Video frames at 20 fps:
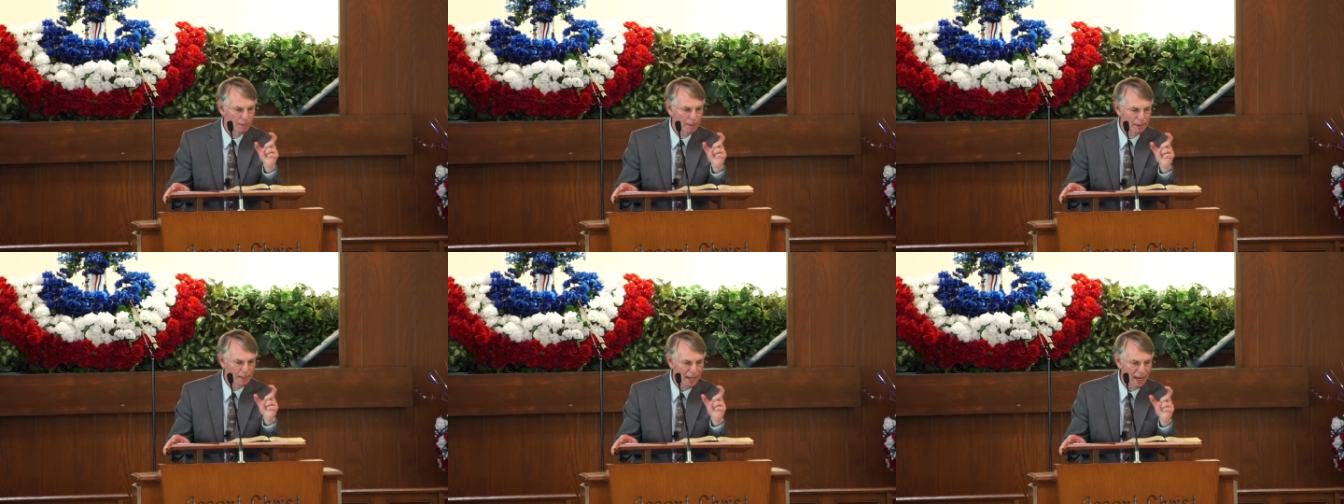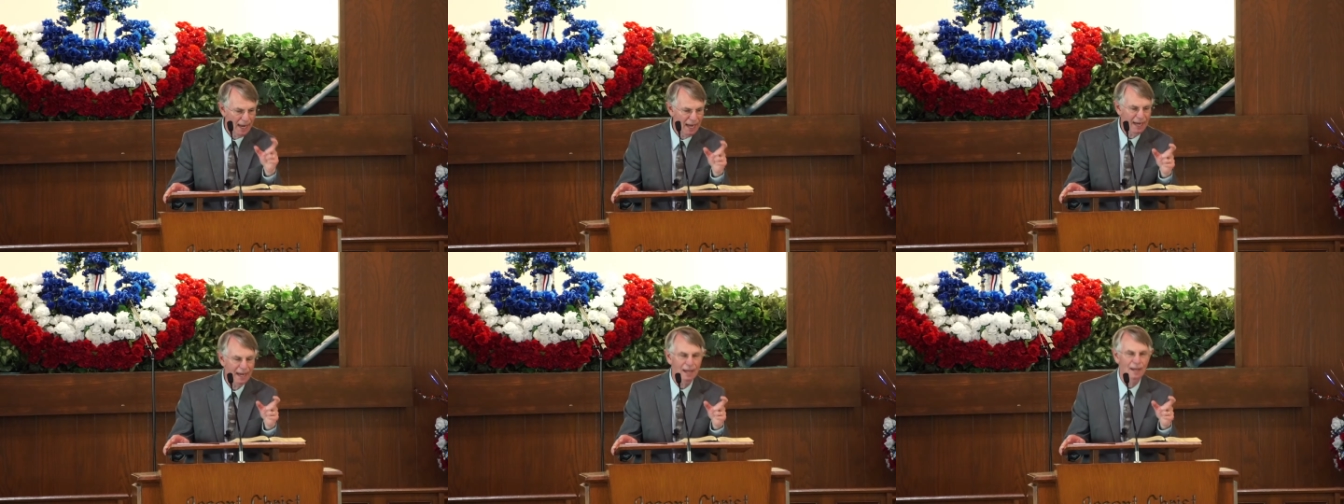
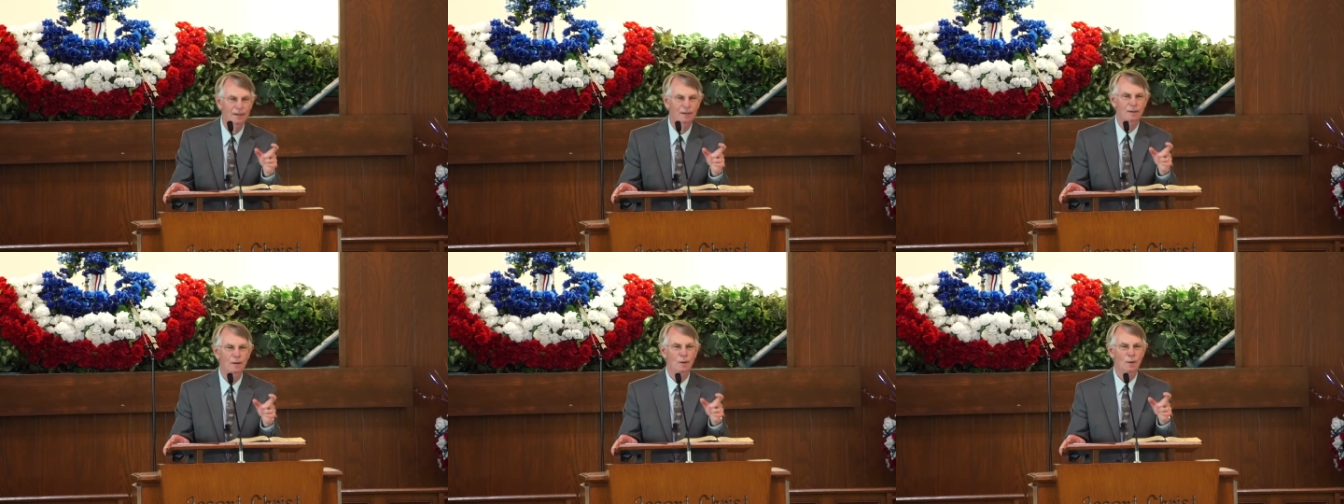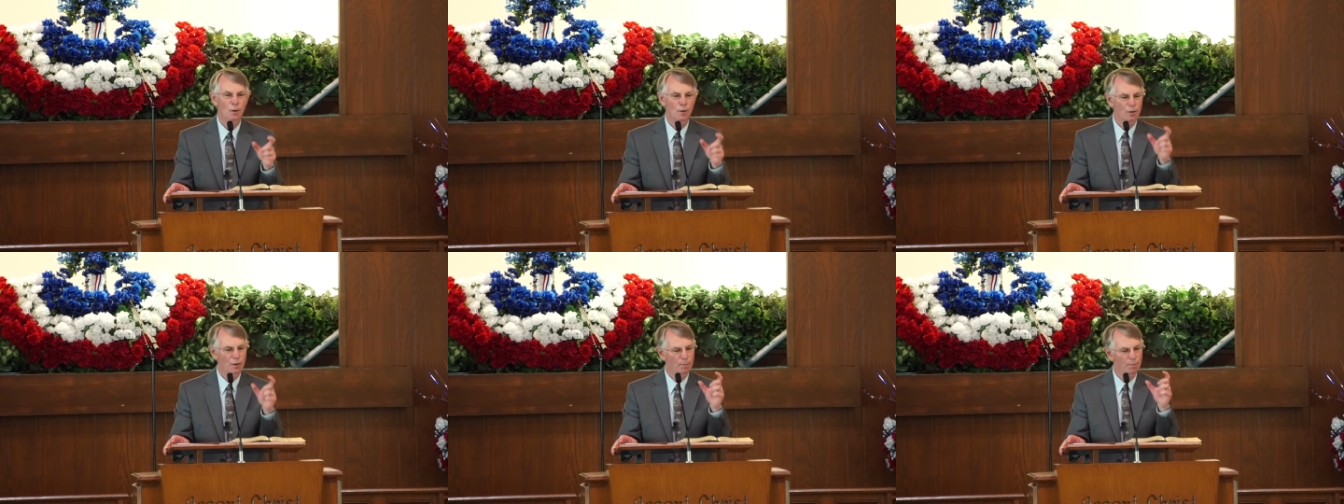can
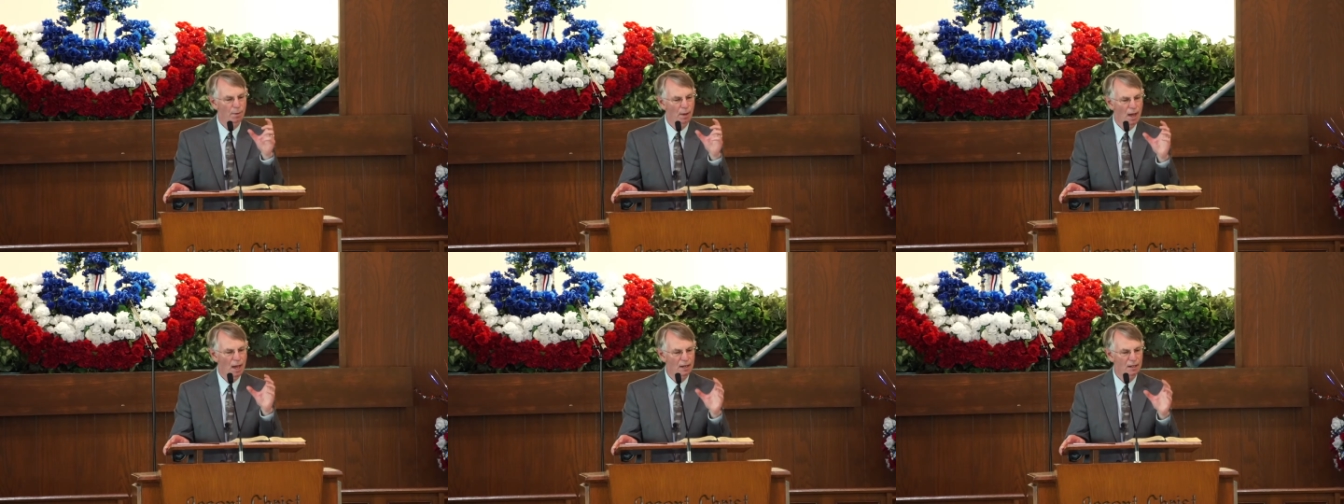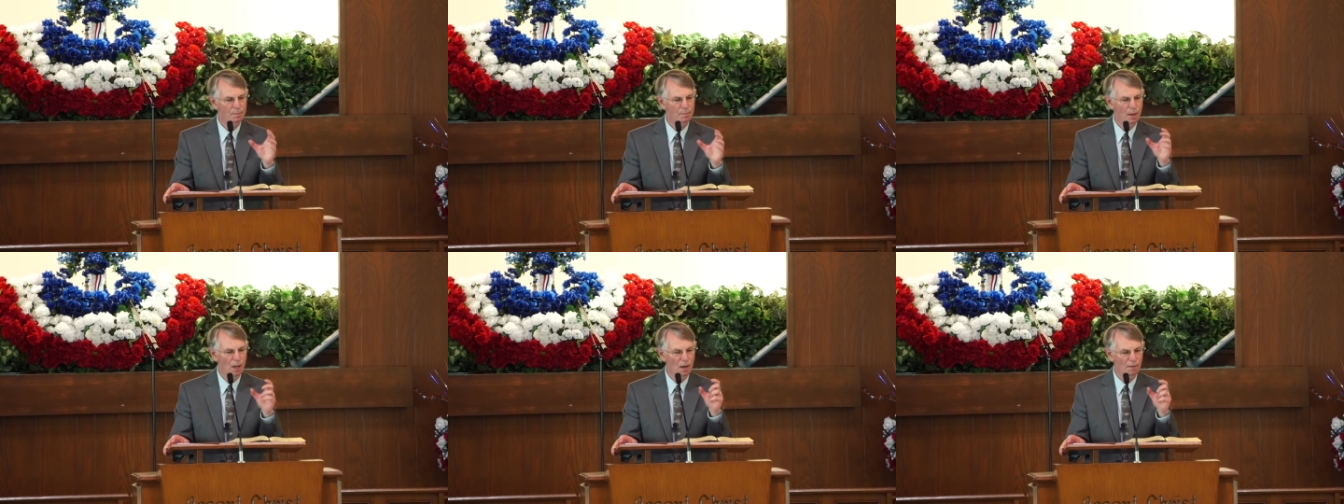or the
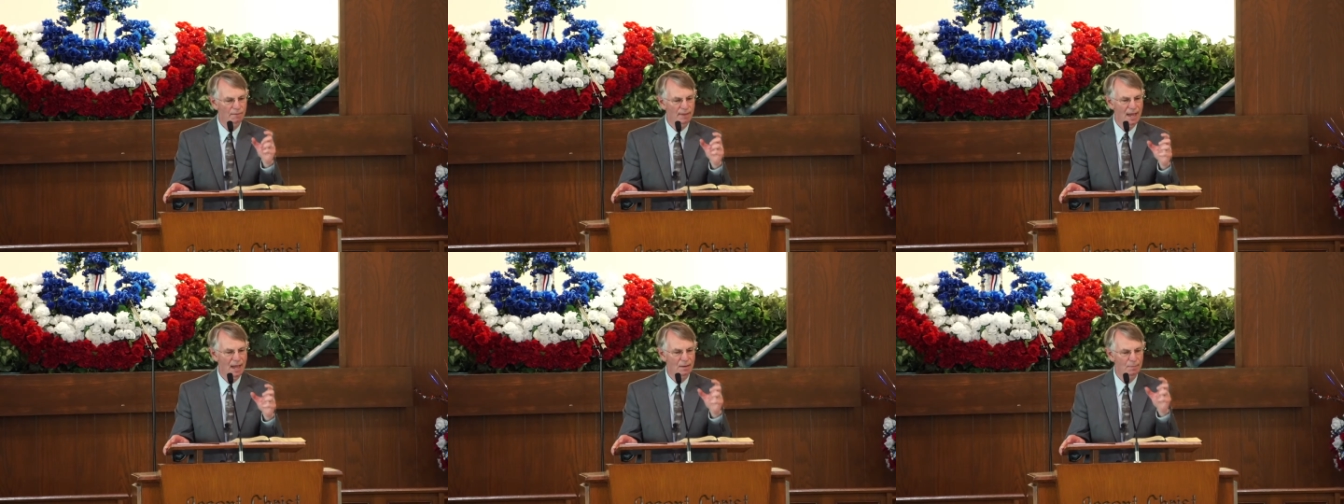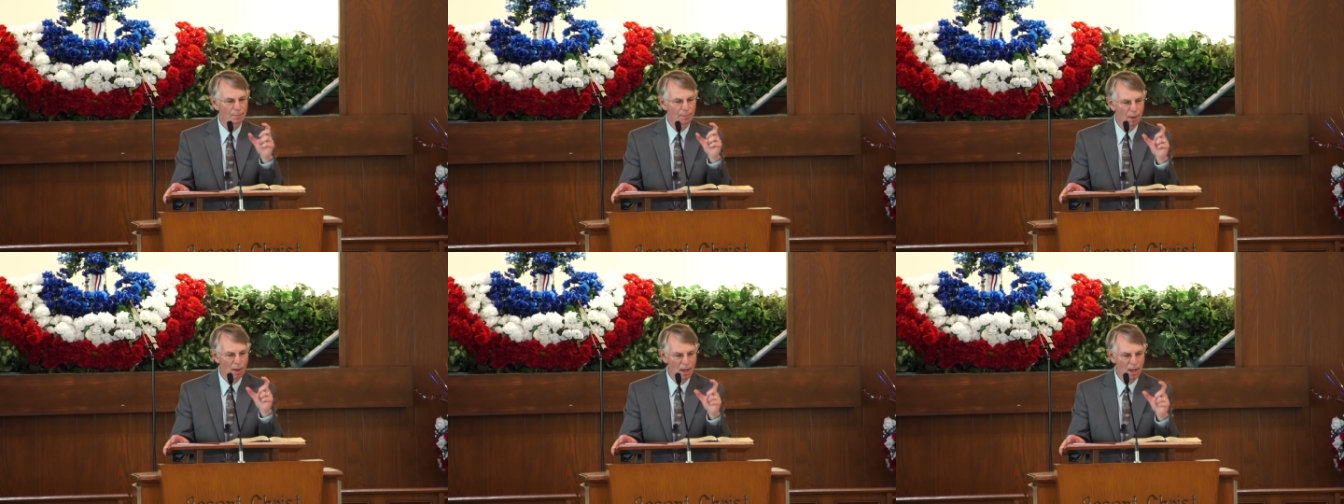bottom of
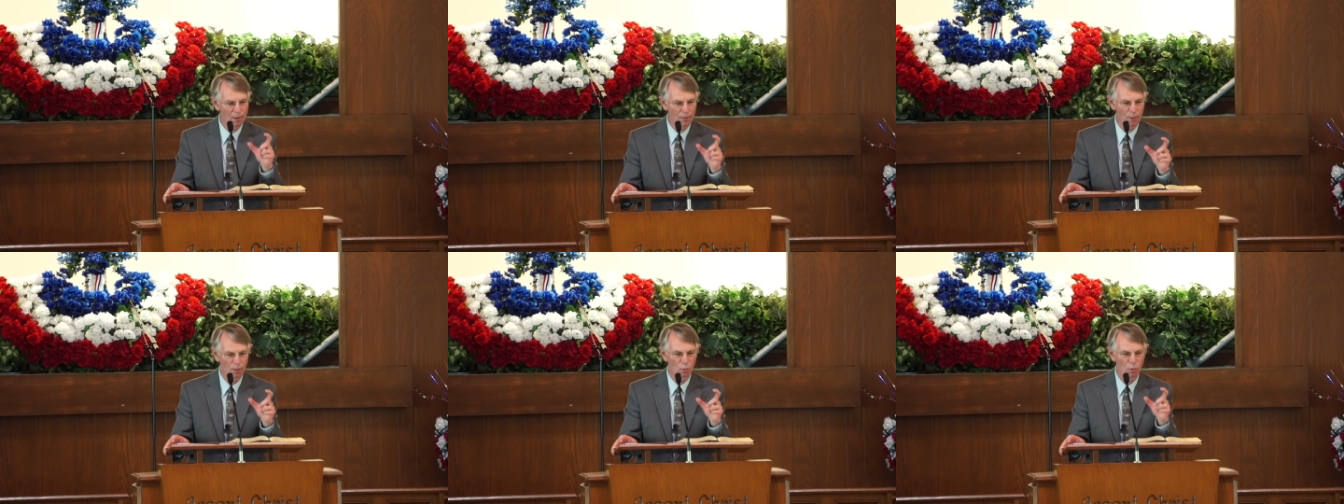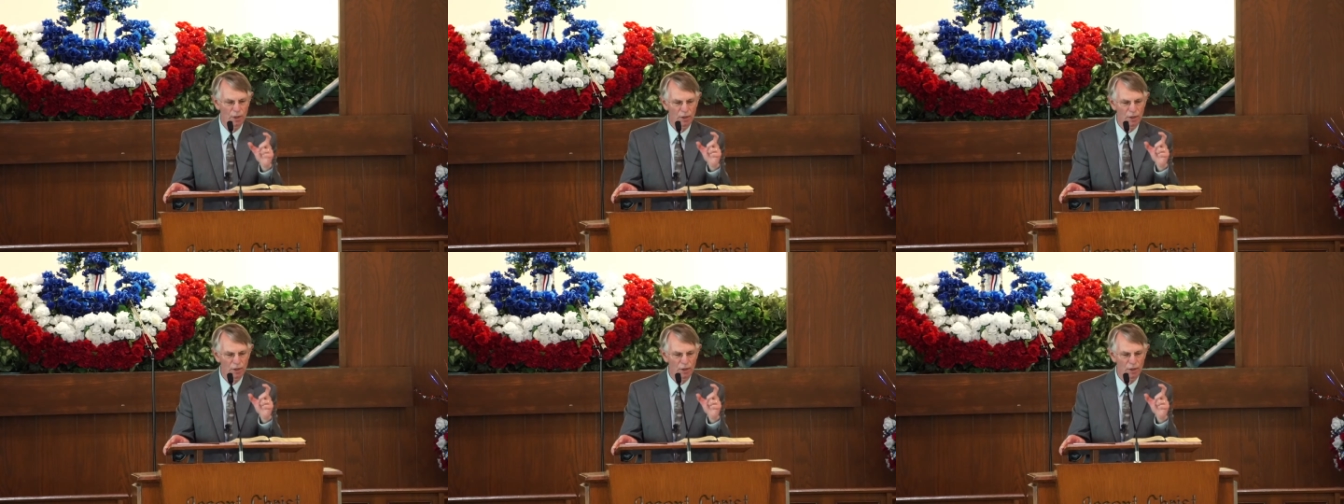that bottle?